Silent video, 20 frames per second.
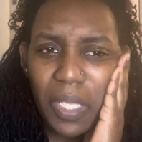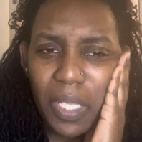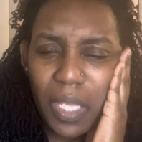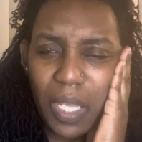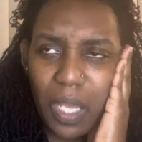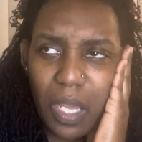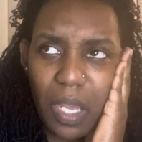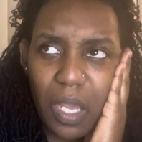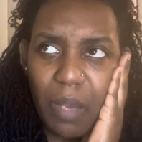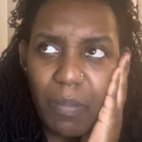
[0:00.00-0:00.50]

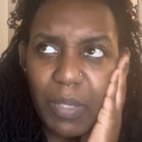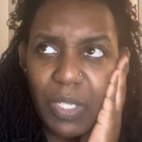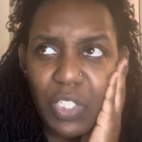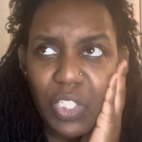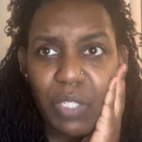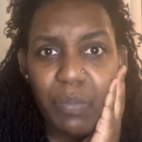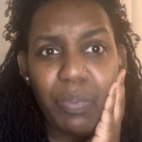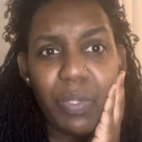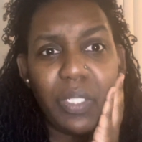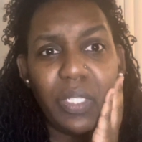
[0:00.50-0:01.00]
And
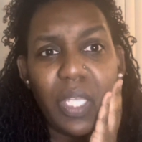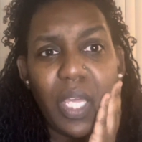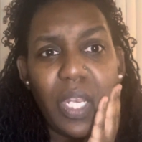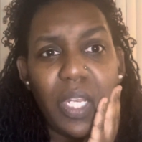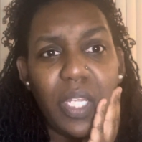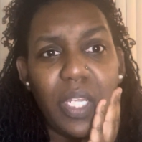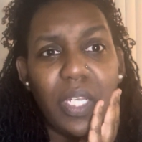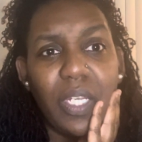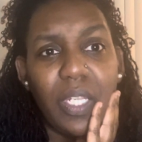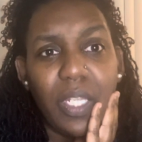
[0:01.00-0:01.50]
she put that
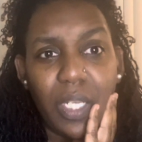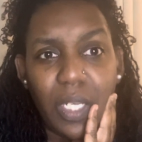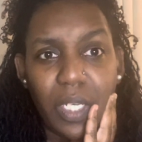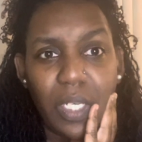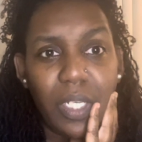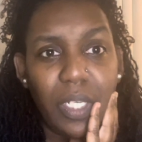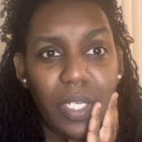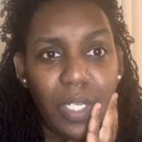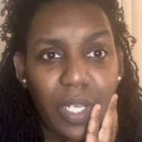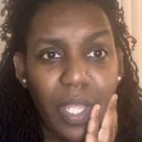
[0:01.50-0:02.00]
in,
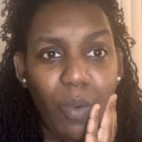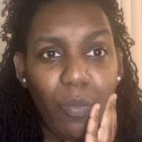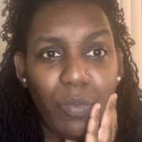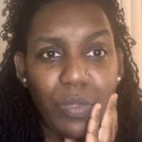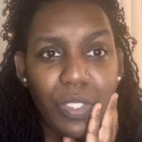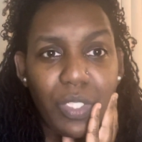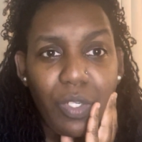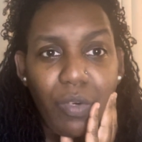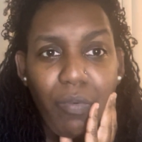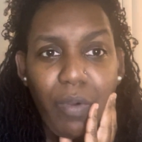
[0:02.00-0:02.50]
and that
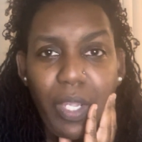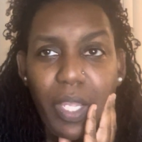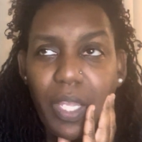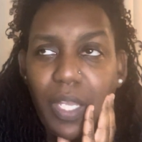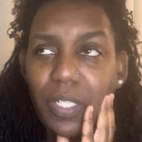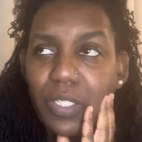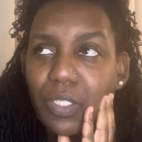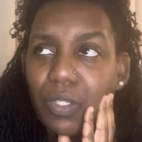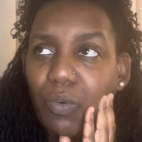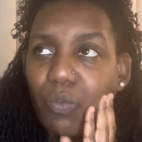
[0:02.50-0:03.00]
was the correct
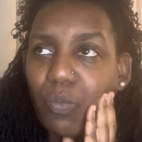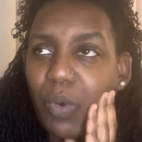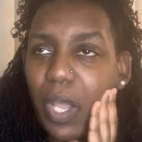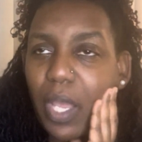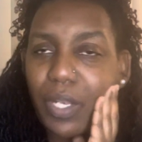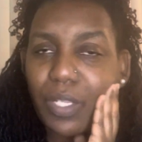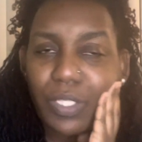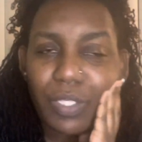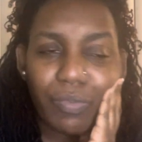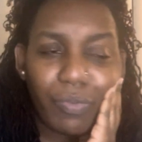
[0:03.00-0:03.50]
answer.
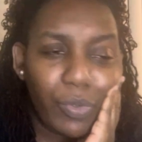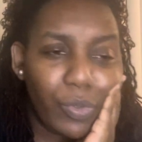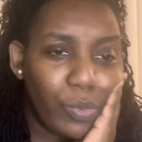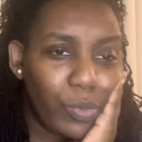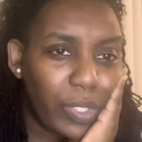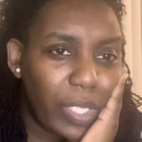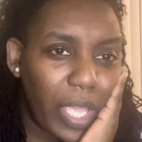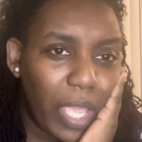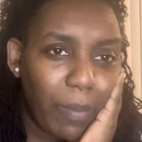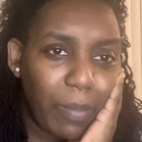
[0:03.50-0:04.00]
Why this
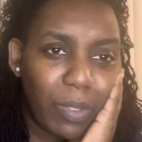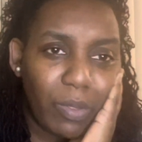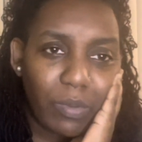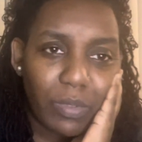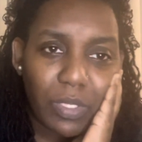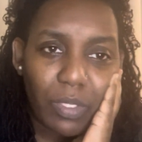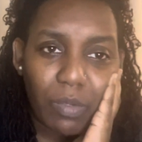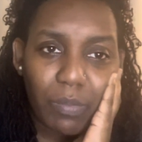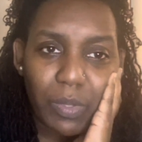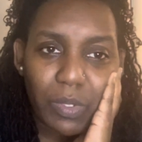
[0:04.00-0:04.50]
fool, Gabby,
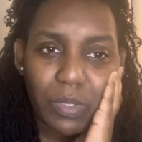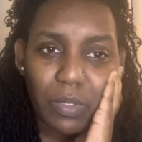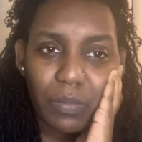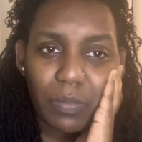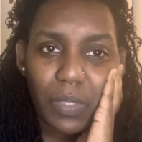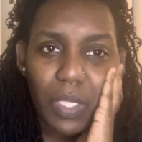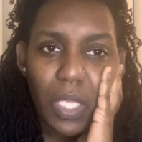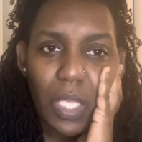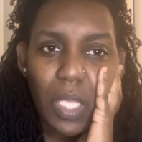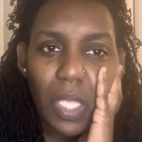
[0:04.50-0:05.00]
gonna talk about
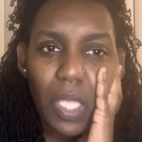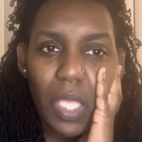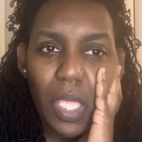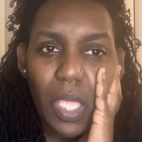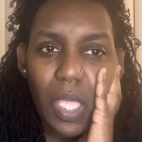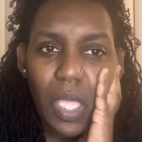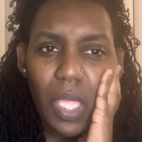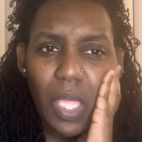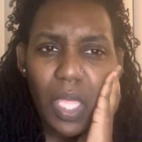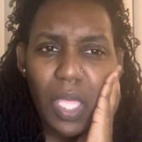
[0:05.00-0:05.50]
some
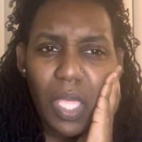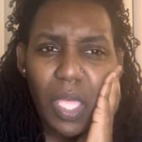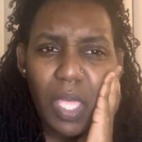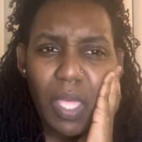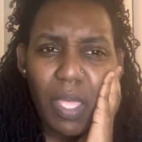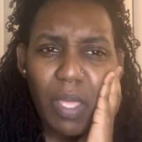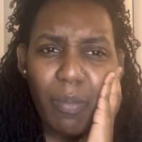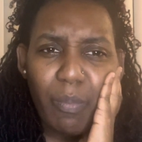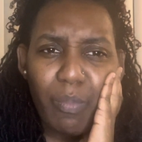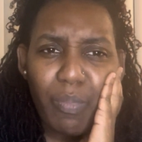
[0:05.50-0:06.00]

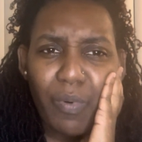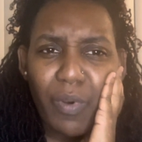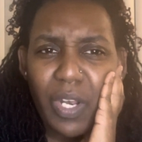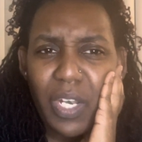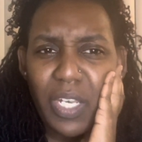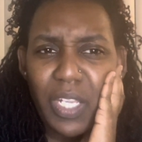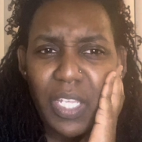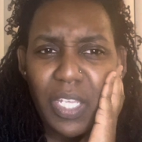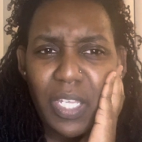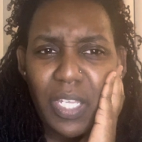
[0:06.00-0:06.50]

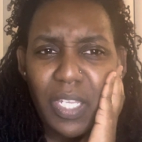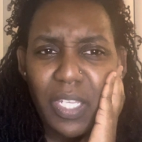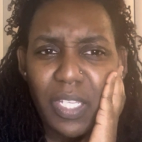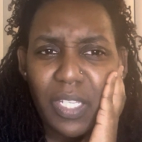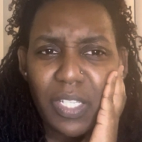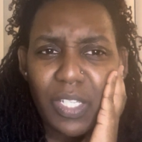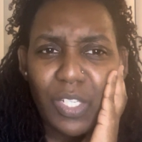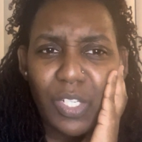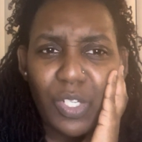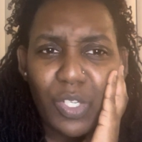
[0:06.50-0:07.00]

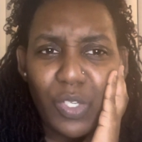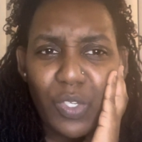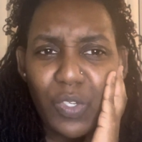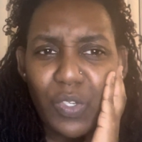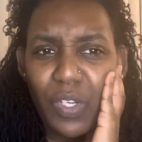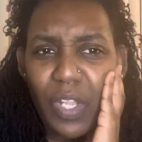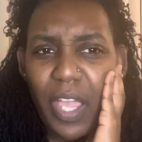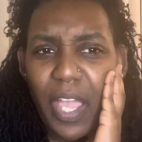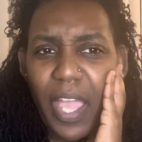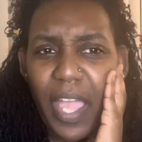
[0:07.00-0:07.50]
Britney?
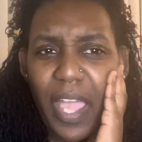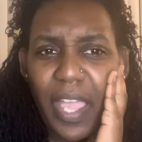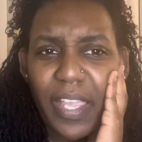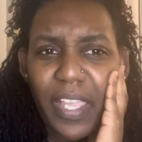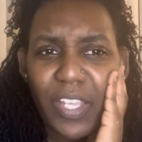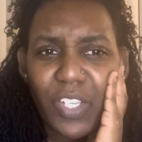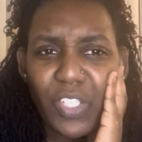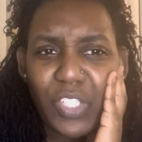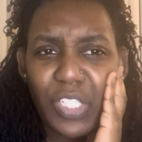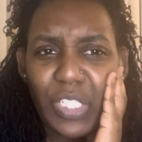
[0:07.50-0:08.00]
I
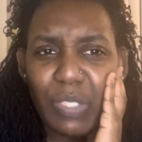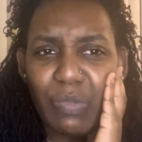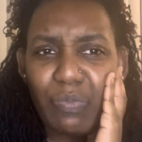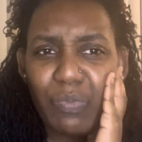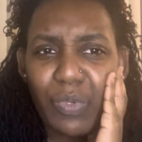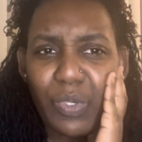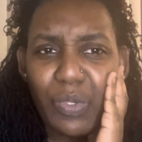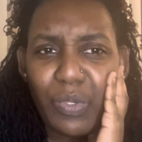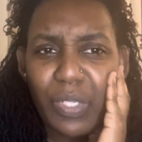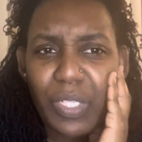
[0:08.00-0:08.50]
guess she's
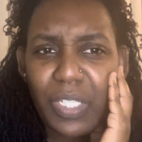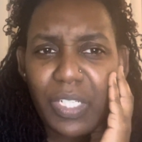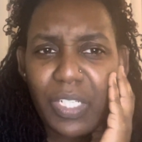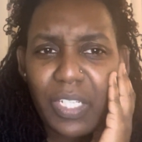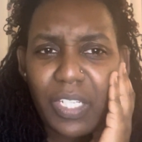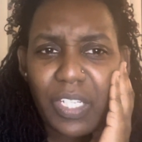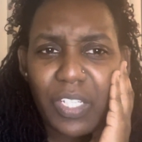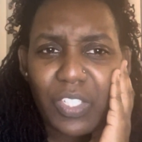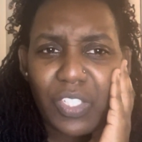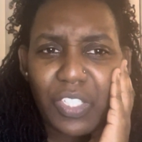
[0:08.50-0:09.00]
real
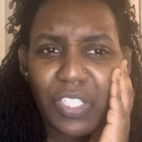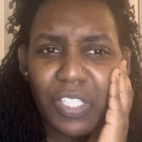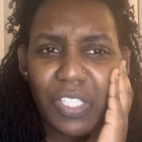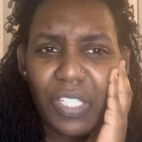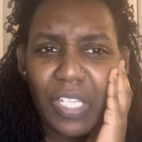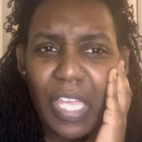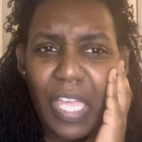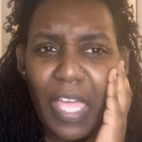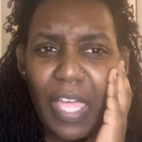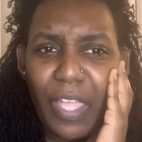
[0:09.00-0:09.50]
good because
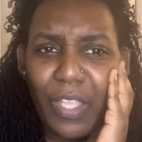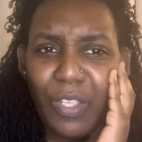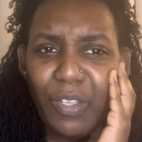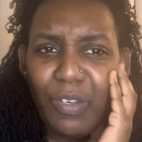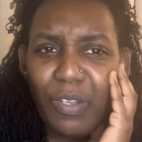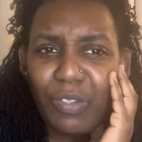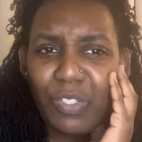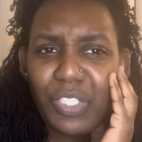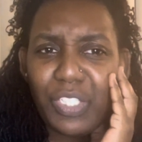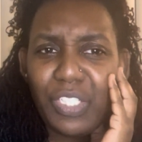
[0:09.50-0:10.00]
she,
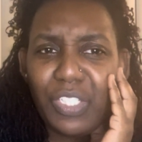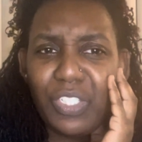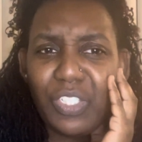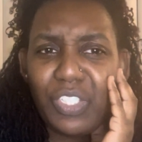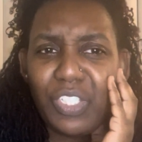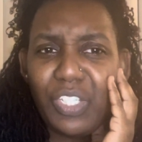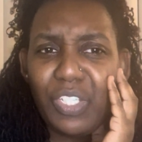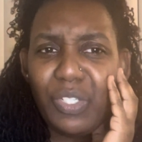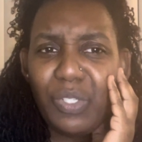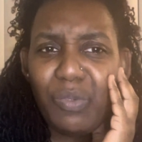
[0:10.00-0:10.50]

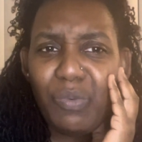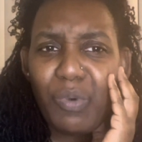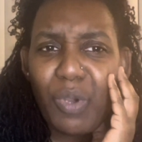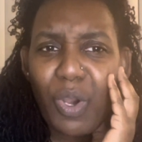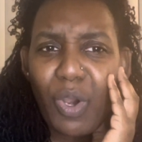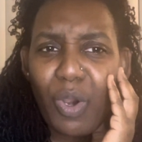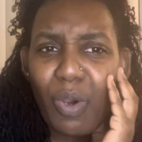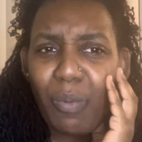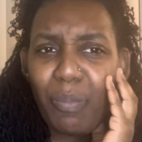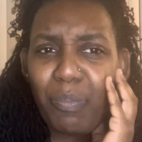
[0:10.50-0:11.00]
she knew
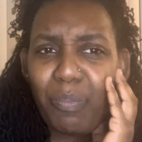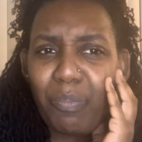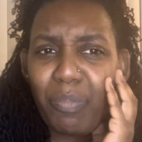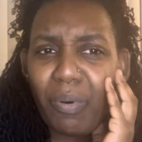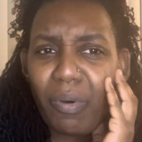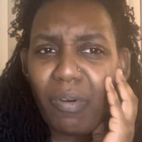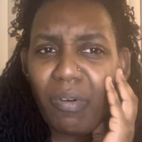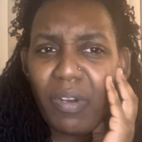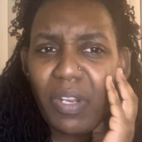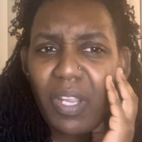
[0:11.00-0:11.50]
her
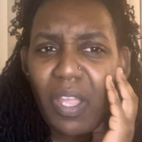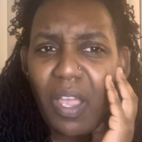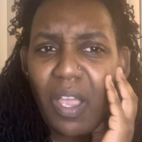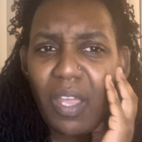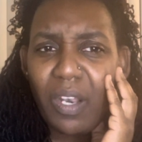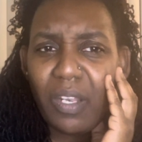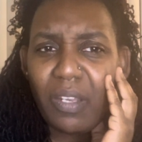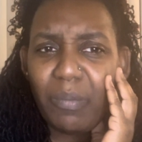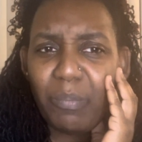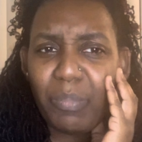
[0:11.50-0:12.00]

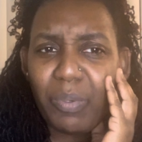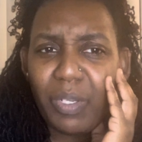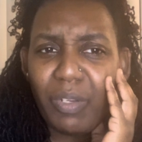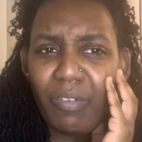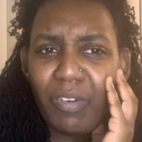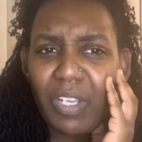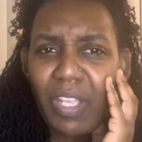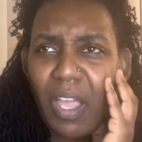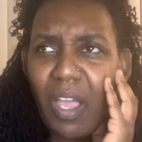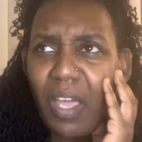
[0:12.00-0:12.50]

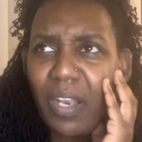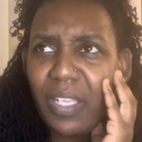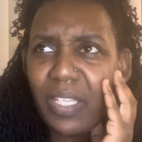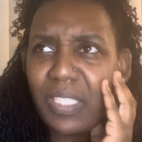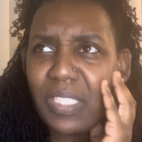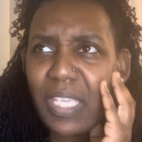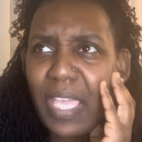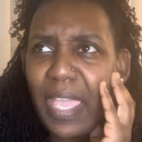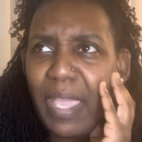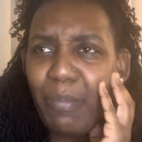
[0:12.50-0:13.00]

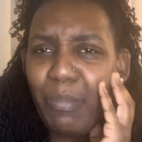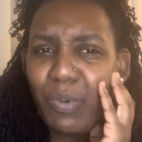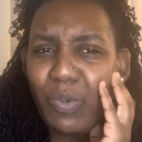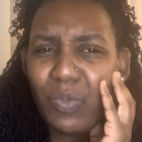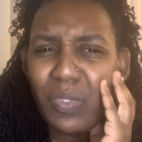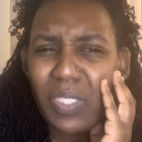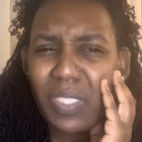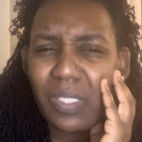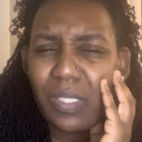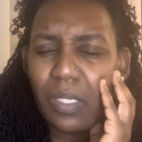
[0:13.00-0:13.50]
periodic
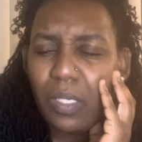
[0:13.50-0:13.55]
tables.